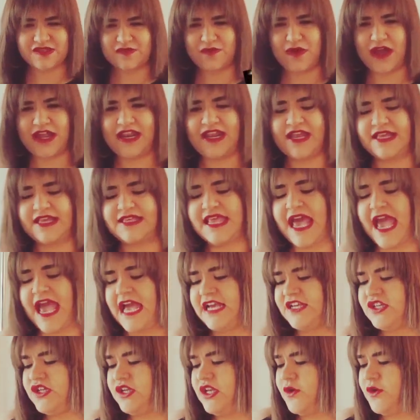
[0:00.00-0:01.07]
one is
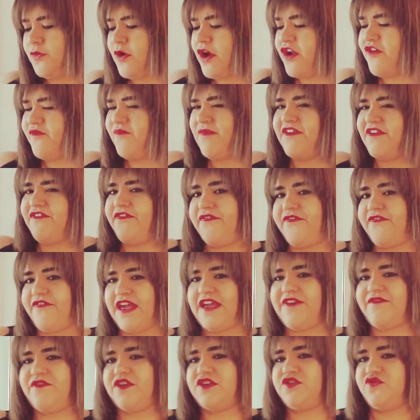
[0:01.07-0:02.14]
actually one of my
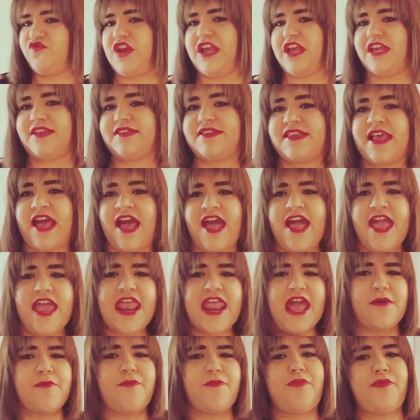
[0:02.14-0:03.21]
favorite drinks and
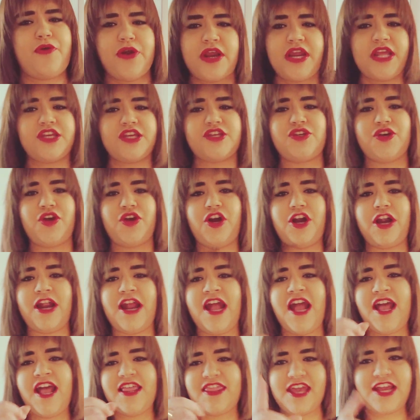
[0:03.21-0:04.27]
I'm pretty sure
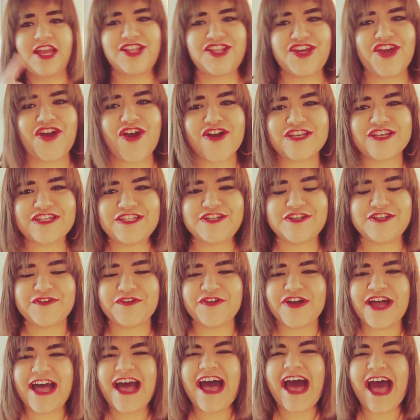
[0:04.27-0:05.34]
that yours
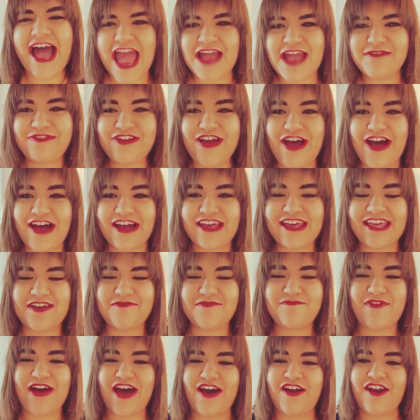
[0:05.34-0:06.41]
too. I'm talking
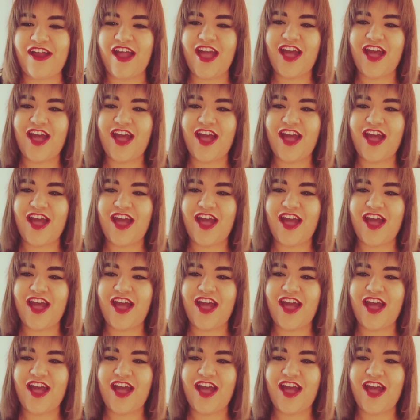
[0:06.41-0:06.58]
about